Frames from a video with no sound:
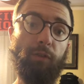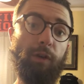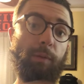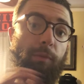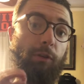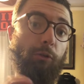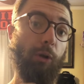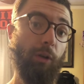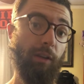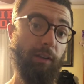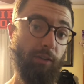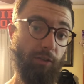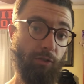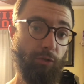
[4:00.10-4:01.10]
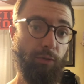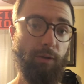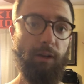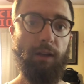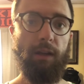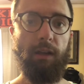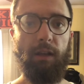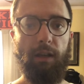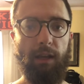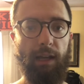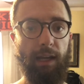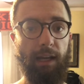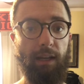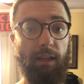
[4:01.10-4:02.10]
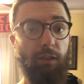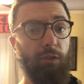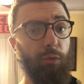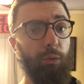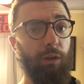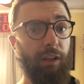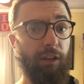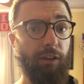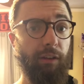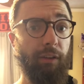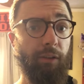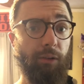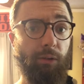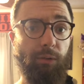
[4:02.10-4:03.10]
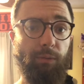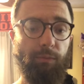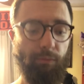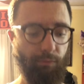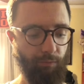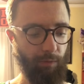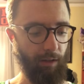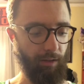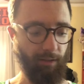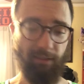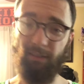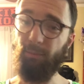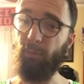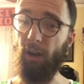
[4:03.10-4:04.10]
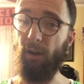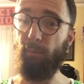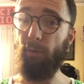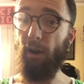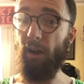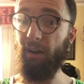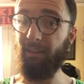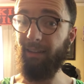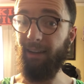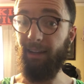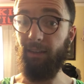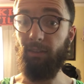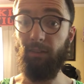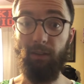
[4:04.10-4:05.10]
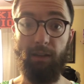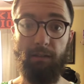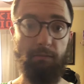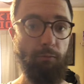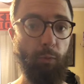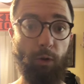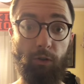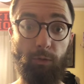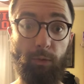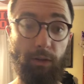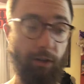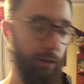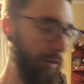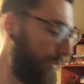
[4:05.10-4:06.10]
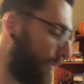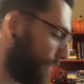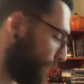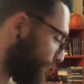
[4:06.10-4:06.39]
for him to crawl into, and it's a really good little product, and it works wonders.